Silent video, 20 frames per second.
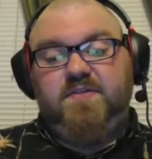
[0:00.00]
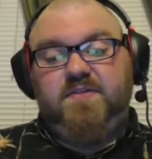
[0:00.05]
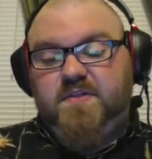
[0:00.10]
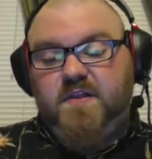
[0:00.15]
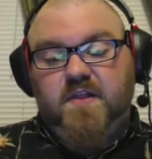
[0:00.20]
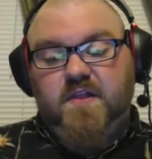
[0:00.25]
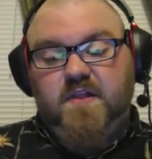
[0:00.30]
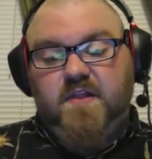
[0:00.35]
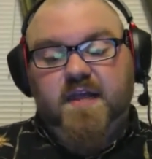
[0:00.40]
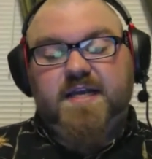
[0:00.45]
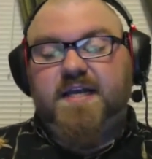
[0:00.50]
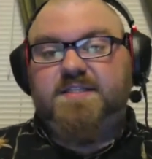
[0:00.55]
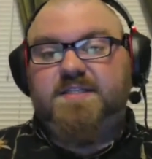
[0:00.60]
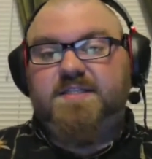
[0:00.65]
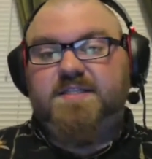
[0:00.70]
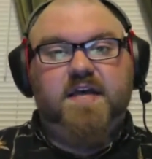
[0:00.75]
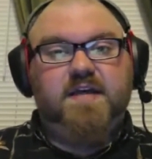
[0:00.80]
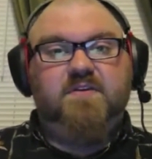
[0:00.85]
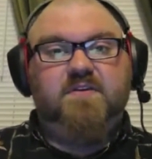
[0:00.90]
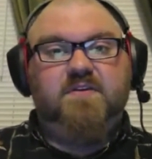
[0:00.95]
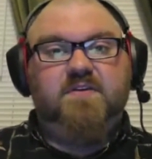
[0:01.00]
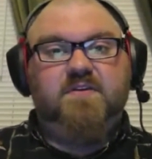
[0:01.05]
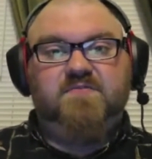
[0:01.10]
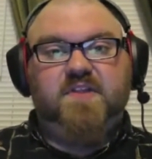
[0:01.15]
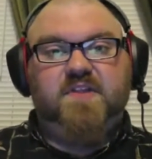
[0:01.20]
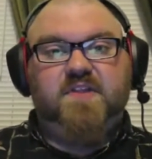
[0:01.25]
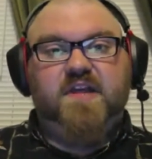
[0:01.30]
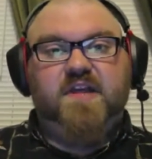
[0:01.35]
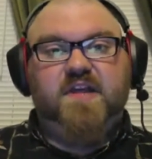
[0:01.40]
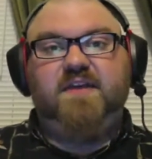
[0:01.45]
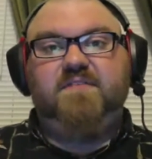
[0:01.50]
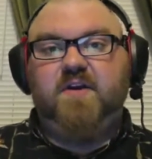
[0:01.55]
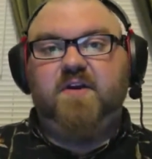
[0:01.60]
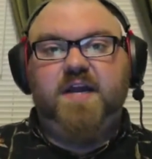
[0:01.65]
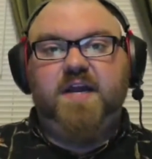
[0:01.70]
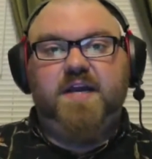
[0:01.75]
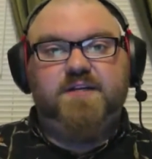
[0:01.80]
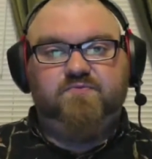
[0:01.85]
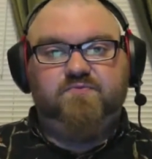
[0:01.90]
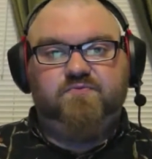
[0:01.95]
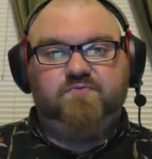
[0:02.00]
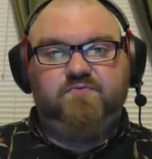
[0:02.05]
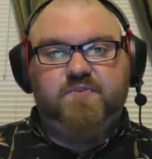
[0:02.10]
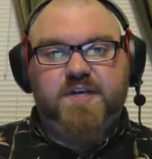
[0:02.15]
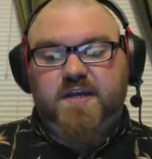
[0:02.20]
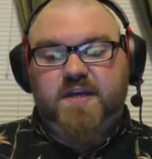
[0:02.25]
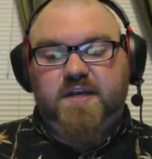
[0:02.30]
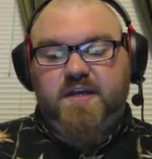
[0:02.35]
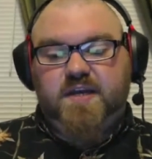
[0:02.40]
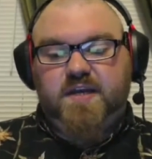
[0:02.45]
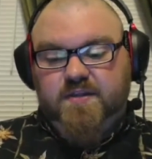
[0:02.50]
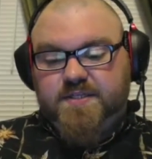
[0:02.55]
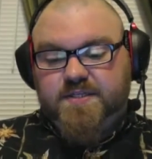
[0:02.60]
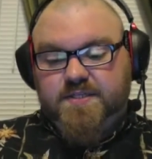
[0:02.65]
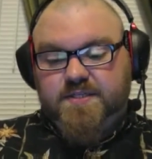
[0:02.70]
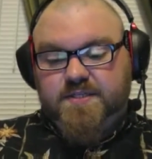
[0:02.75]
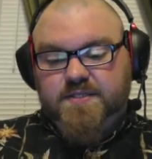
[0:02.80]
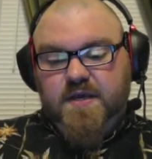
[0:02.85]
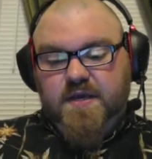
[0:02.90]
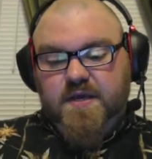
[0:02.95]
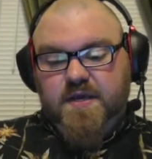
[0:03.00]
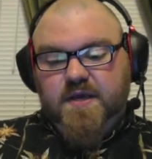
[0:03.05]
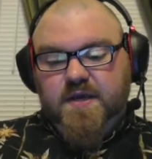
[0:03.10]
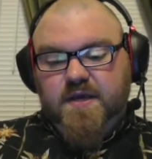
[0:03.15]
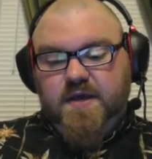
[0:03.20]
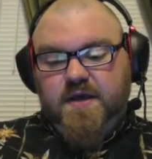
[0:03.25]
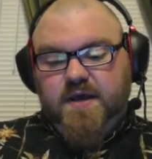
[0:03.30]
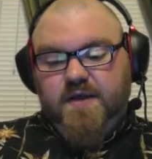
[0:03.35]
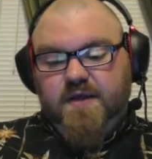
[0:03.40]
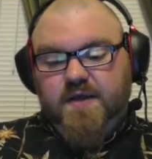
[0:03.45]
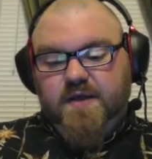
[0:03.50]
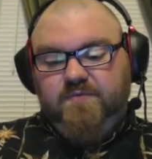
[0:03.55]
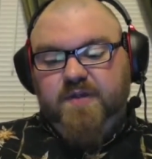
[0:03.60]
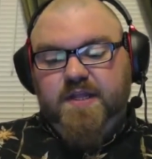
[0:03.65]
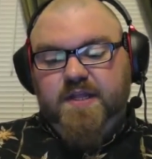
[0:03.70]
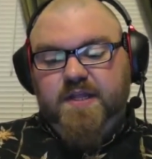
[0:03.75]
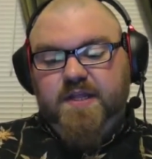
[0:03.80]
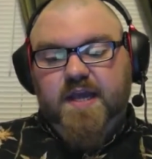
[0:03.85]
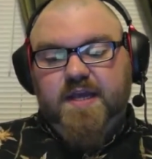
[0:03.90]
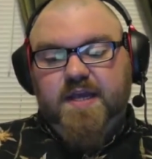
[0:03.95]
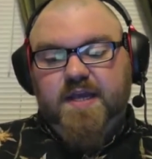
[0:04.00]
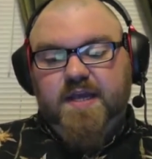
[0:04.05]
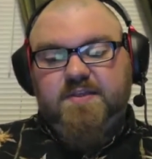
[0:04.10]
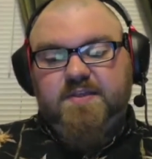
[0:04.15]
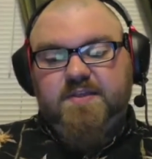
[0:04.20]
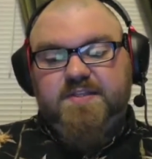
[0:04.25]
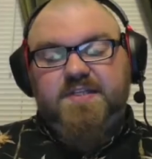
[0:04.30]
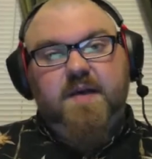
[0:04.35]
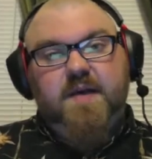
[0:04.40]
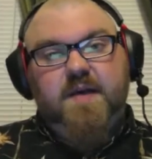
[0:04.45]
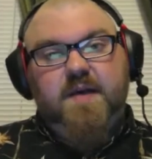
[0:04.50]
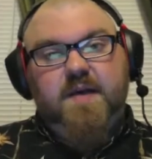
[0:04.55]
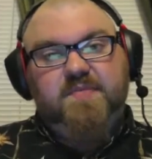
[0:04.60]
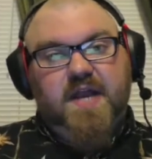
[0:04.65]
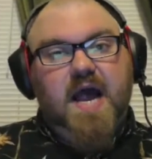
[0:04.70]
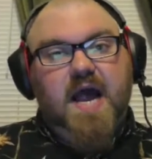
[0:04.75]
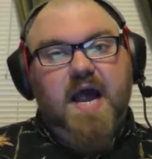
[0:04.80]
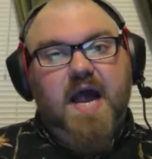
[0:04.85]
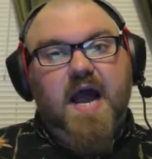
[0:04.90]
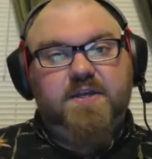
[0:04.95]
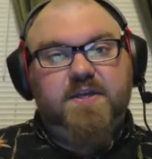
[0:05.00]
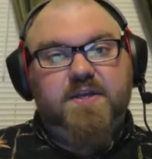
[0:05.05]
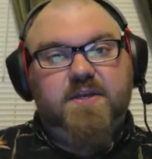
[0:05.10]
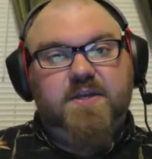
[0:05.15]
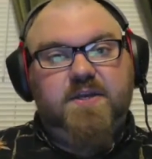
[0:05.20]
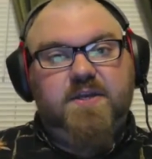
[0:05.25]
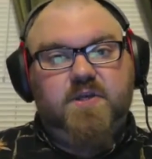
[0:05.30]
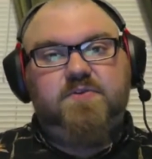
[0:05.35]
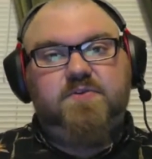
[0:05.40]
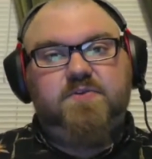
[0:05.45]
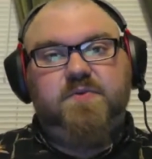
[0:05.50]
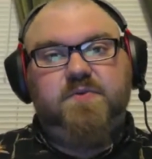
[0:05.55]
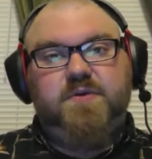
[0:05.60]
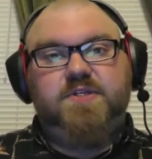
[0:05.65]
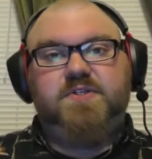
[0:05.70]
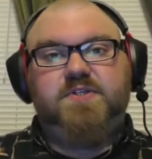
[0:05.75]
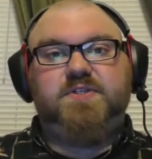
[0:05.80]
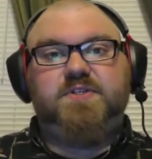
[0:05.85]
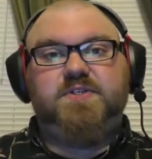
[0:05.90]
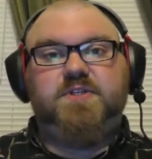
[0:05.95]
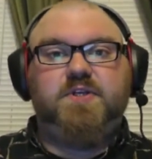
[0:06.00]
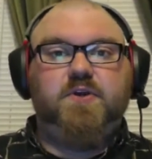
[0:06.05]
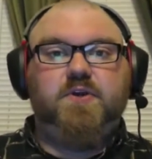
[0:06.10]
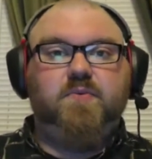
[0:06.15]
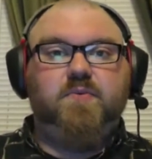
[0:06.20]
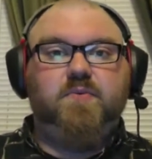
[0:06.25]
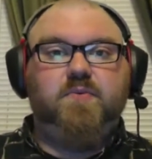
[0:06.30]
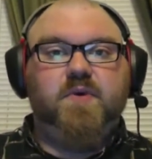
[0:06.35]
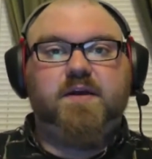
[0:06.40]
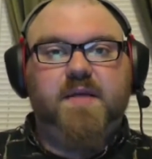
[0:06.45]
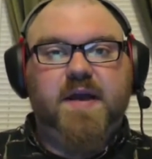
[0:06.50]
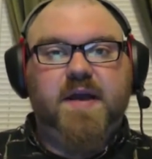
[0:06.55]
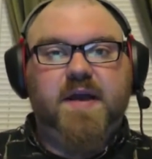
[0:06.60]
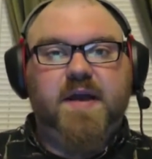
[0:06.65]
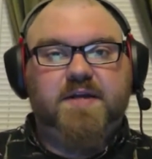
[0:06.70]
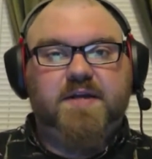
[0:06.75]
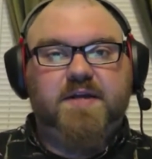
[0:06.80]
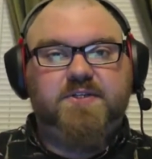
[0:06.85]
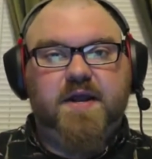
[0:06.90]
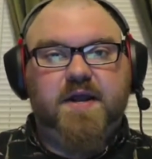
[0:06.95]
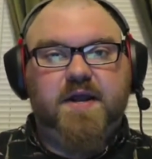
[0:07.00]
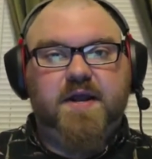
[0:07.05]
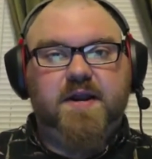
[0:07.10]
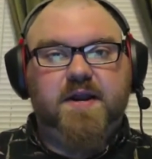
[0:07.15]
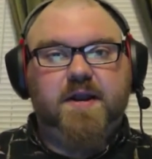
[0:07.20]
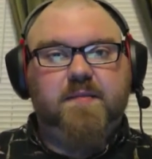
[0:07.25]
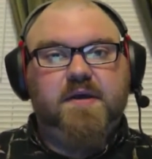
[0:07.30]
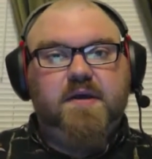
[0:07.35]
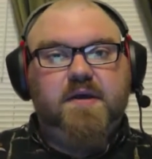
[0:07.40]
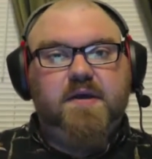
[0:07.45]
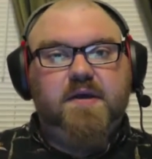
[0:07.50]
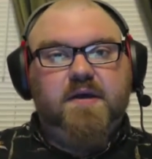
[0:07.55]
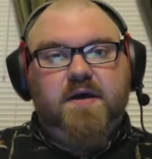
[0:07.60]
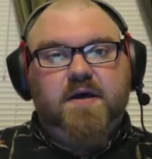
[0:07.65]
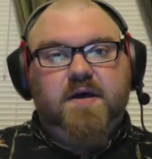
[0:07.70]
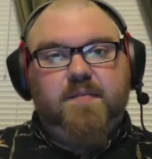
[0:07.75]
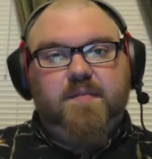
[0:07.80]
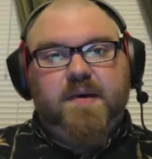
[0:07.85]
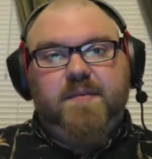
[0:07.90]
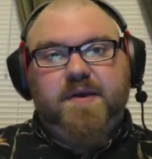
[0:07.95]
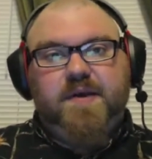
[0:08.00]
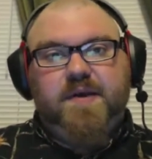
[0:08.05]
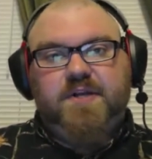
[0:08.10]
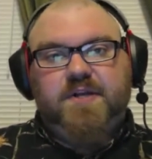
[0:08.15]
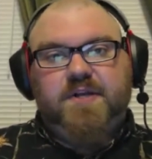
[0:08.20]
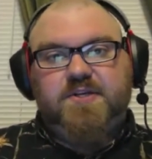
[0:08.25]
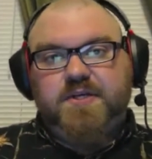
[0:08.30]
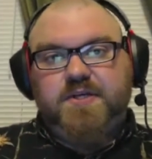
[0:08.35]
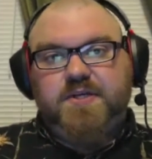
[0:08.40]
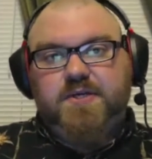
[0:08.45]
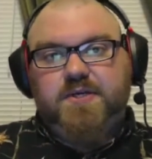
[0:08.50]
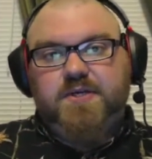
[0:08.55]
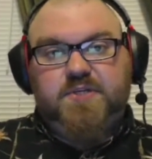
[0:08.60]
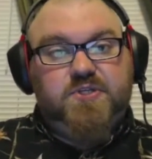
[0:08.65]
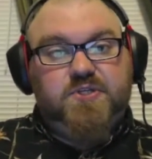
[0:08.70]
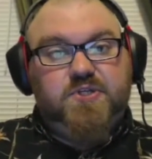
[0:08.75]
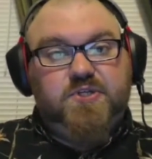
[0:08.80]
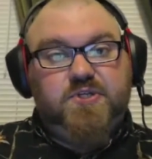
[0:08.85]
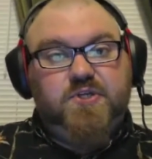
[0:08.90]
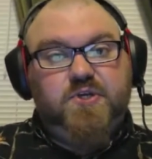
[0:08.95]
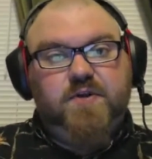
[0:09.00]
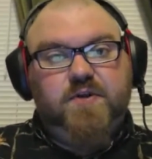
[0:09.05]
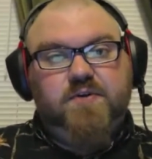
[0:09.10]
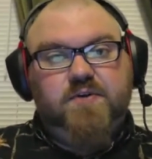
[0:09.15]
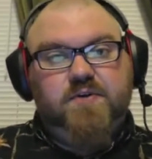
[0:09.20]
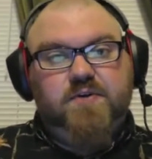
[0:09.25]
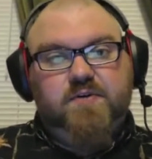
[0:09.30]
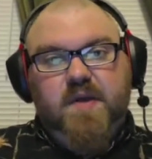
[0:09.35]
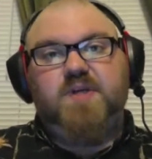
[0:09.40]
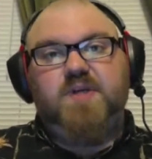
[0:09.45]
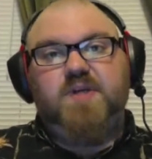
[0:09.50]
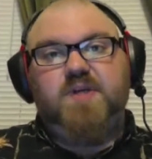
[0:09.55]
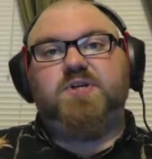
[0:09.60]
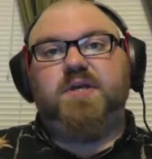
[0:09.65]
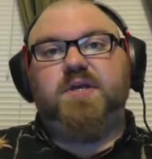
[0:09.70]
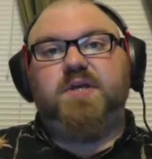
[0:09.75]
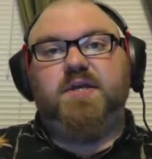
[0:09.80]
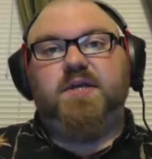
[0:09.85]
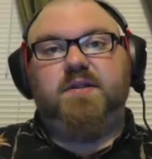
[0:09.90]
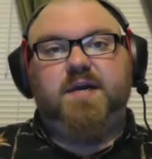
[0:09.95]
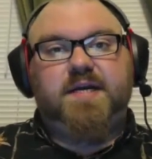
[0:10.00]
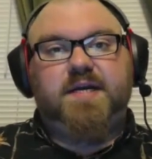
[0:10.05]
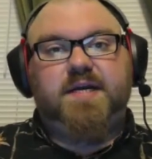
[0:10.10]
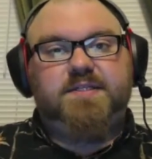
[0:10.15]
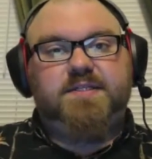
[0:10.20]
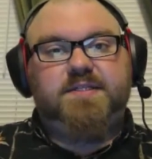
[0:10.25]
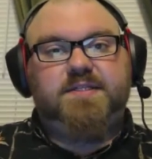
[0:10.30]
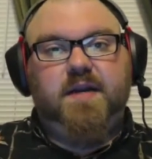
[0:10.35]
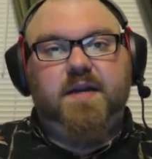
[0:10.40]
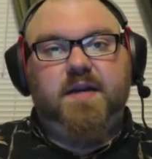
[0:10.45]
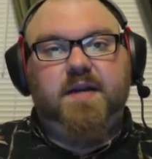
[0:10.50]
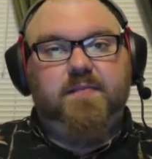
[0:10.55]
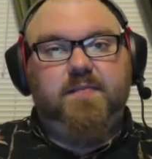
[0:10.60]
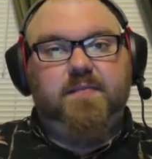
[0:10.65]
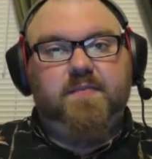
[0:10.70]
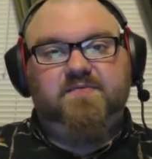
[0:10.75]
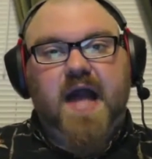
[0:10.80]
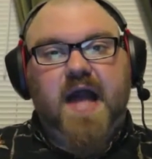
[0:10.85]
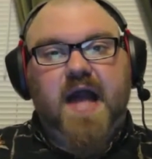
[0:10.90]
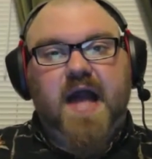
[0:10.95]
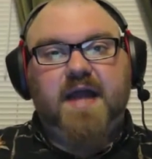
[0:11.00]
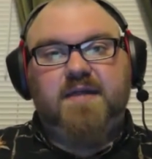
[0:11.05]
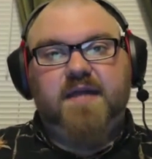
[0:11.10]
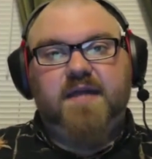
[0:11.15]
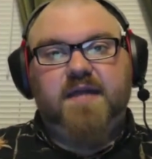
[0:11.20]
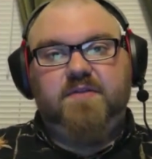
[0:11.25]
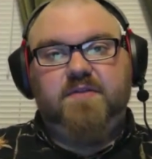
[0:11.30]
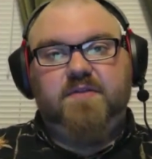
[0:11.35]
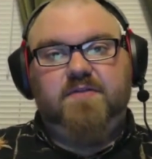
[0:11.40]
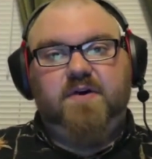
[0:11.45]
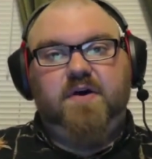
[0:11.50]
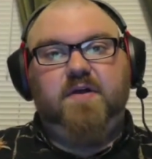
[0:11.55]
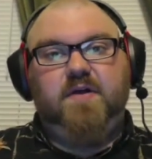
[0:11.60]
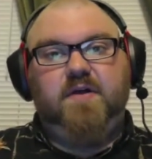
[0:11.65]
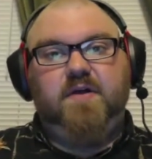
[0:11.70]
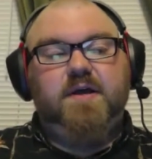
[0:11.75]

Like I said, the flavor is ridiculous. I really like the setup that I use, which is the U-Wick mesh setup. I'm actually using 200 mesh, and like I said, I'm using flat Canthal.